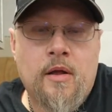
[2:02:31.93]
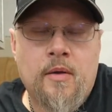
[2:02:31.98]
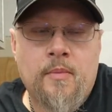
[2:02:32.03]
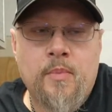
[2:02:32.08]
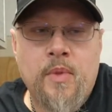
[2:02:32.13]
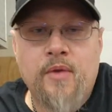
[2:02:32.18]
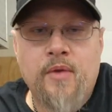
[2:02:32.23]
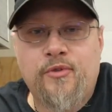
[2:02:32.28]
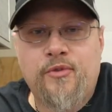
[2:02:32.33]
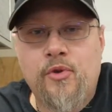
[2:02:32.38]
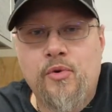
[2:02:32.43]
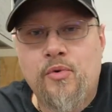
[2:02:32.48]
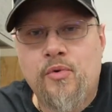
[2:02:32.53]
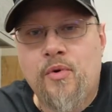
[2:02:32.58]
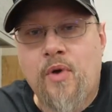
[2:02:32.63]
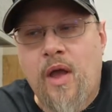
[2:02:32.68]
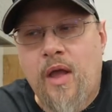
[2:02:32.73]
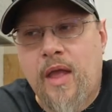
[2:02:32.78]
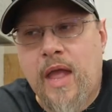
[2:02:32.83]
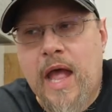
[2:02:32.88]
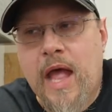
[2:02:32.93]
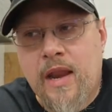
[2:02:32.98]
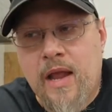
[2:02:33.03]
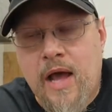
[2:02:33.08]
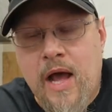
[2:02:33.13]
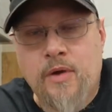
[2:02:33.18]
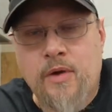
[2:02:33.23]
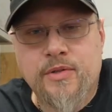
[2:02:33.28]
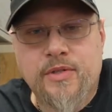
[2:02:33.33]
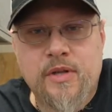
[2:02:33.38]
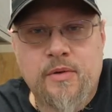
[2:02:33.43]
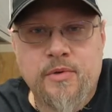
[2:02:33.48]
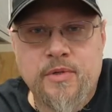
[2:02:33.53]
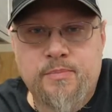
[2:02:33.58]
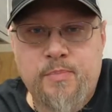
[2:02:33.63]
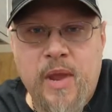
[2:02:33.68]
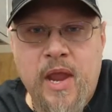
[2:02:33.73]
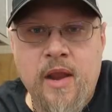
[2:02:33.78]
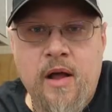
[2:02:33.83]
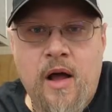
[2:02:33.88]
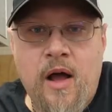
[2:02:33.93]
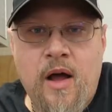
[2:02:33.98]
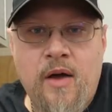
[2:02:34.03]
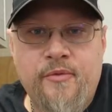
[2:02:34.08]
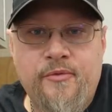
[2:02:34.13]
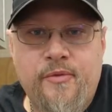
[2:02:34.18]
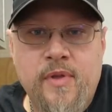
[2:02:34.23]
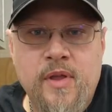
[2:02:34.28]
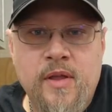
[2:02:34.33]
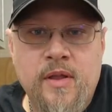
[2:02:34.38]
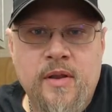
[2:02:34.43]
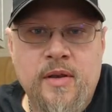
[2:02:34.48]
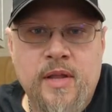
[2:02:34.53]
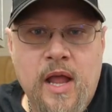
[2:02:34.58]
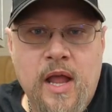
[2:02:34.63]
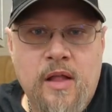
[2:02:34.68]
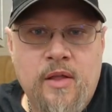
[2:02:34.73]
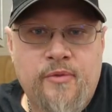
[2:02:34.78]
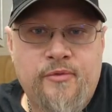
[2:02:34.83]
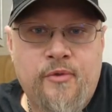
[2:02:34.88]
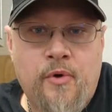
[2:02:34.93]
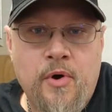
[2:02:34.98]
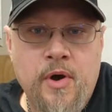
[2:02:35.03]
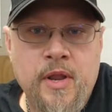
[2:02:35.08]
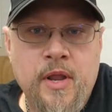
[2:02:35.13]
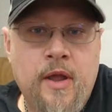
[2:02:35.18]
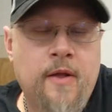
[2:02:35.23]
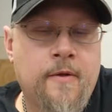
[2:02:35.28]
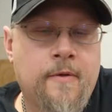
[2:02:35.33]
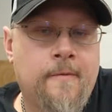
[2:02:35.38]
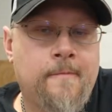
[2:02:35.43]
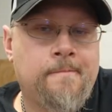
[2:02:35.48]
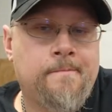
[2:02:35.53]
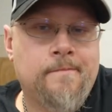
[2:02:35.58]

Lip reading: If you had a house that was paid off in California,